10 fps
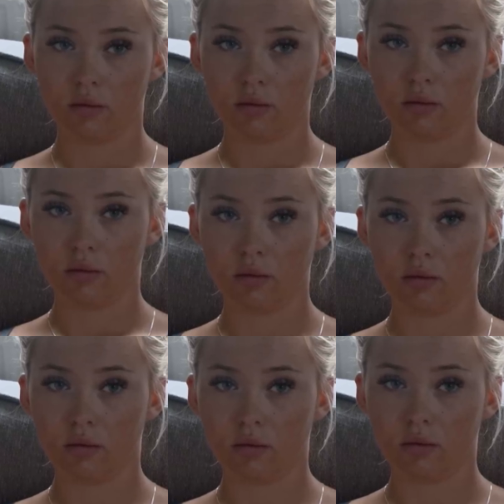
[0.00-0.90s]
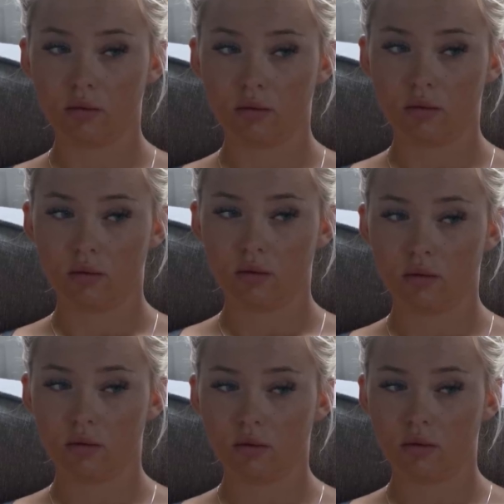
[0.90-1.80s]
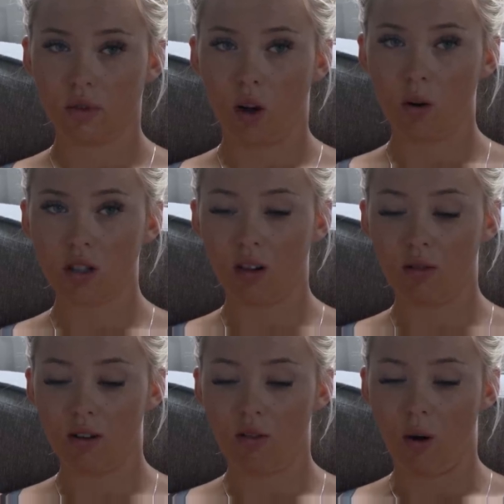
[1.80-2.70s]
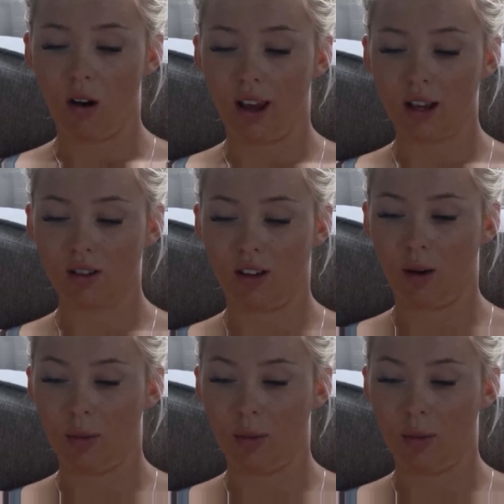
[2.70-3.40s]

I catch you watching. I wish I wrote a list of how